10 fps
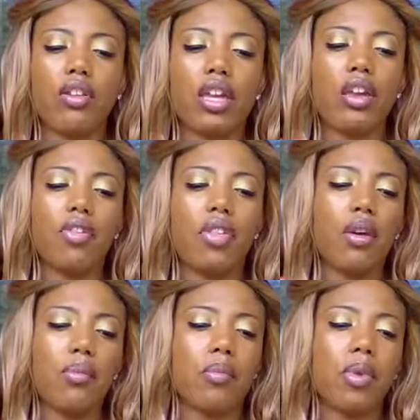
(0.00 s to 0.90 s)
give
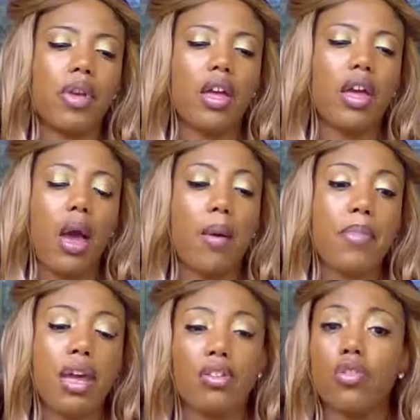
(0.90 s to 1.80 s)
them a
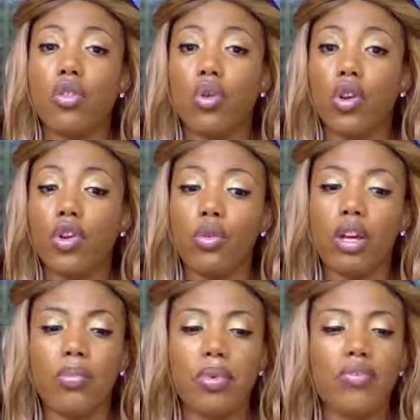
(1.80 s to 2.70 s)
message, or you
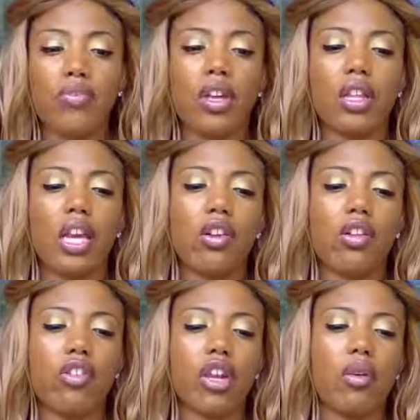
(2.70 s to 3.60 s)
could be feeling
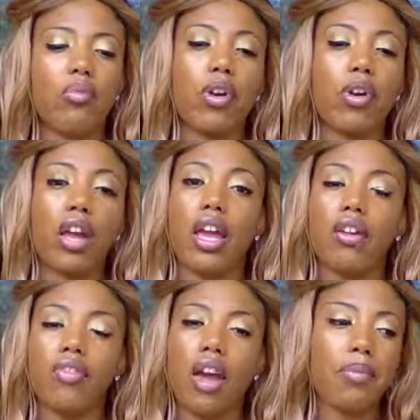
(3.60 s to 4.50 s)
energetic, brave,
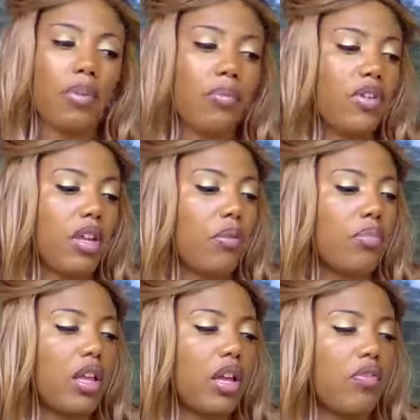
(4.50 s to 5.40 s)
optimistic, and
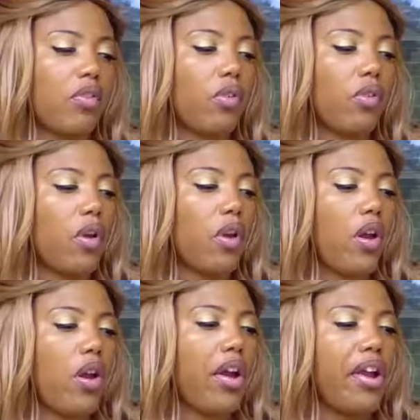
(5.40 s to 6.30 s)
playful.
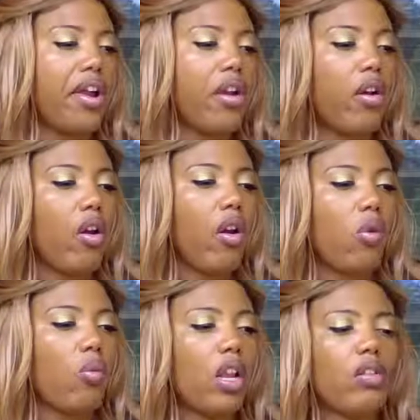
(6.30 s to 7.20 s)

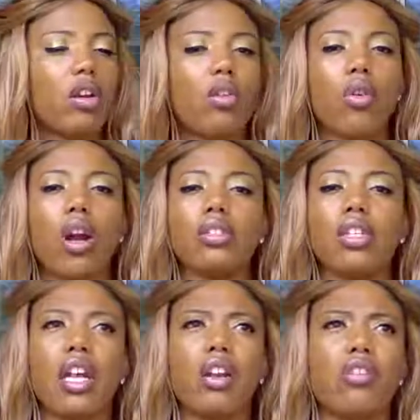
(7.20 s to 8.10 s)
What is the
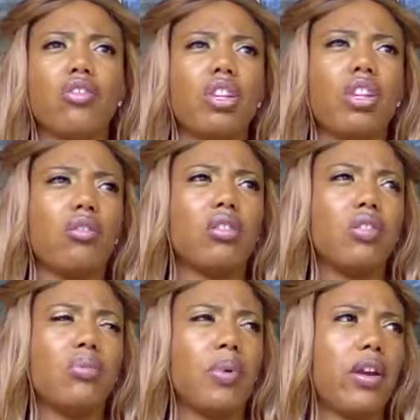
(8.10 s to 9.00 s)
crossing energy, Holy
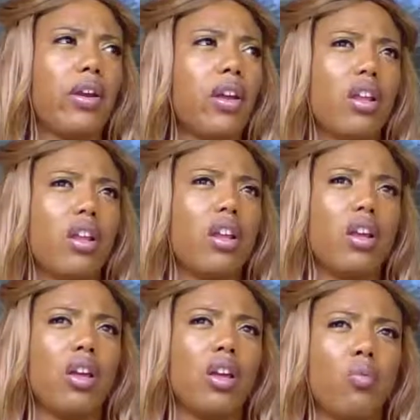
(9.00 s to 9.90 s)
Spirit?
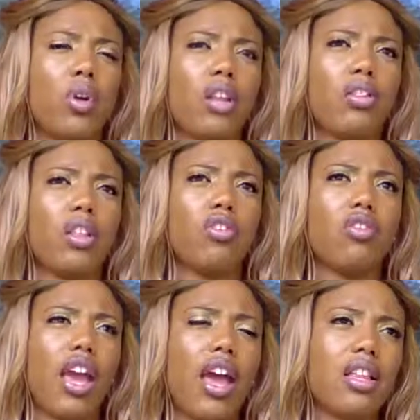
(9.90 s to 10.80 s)
What is the
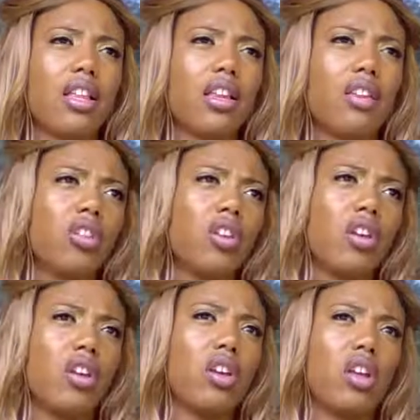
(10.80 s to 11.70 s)
challenge
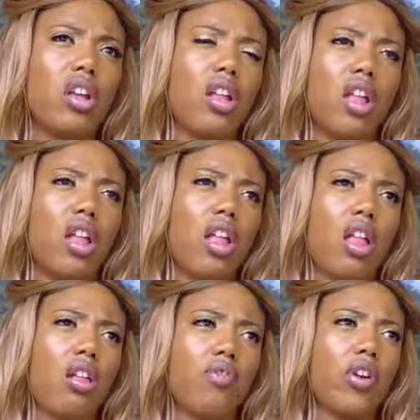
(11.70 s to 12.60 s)

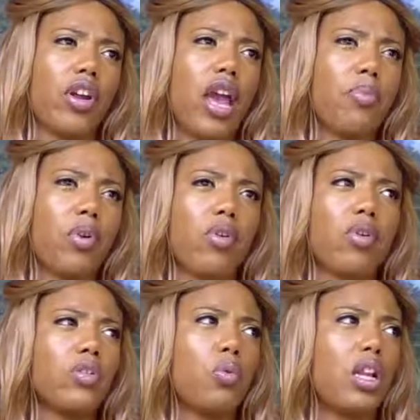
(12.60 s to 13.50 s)
for
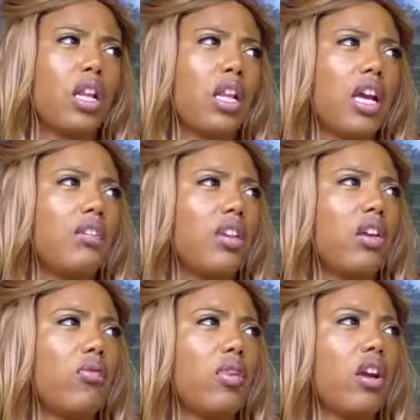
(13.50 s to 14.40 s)
Capricorn
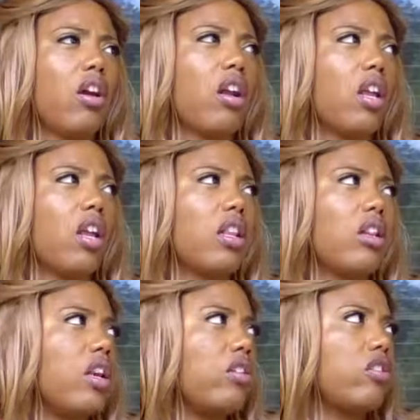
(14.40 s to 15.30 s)
2019 regarding this
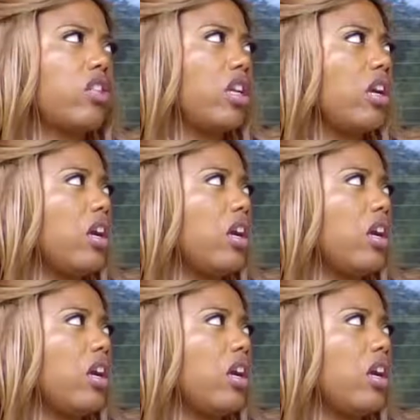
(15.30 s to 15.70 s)
energy?